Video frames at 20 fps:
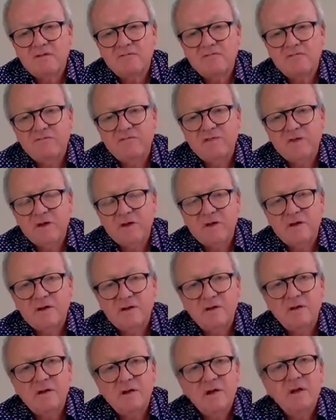of
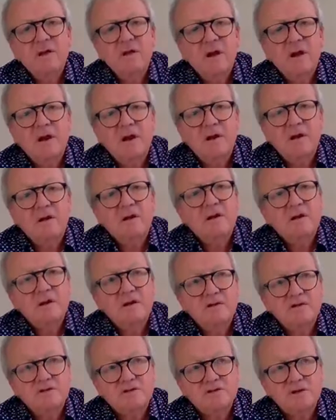the
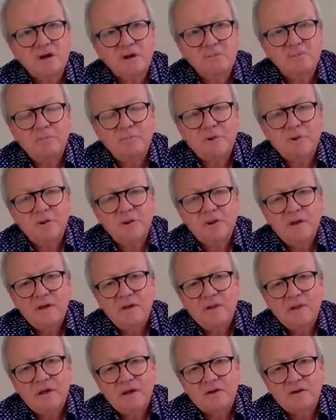soap
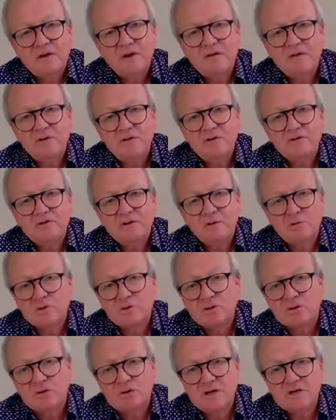that you used
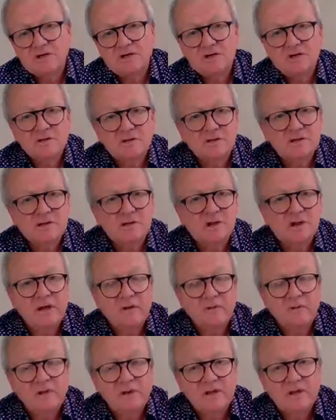or detergent
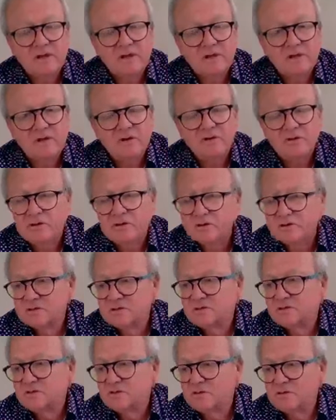liquid that you
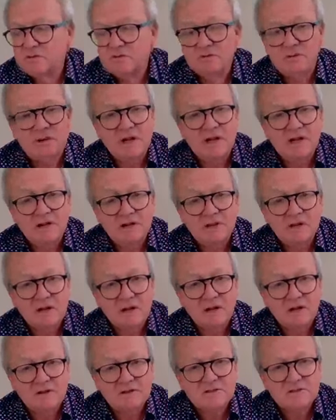used to clean
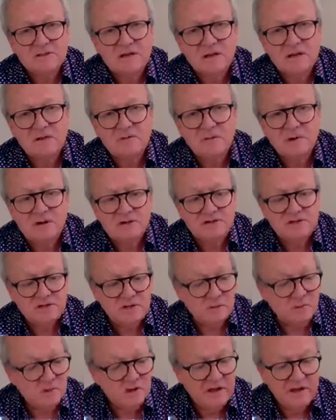the glass.
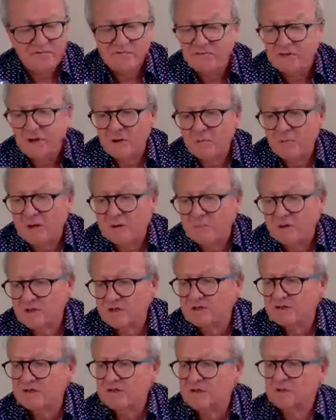Otherwise, you will have no
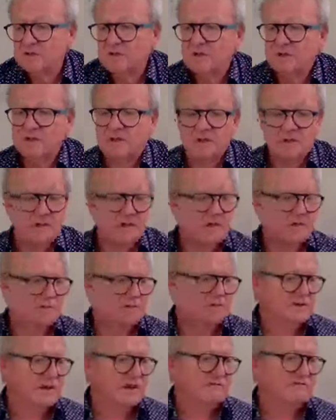bubbles.
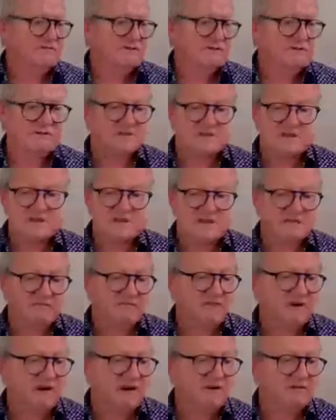I will have to sit
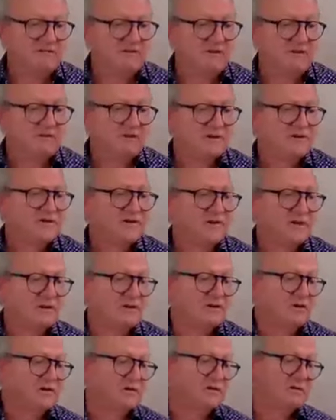in front of you and
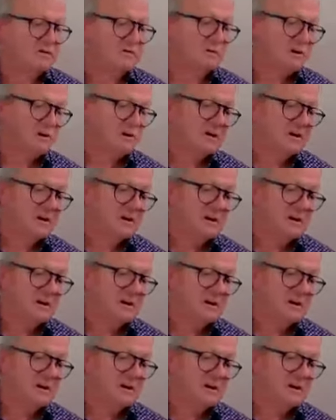show you.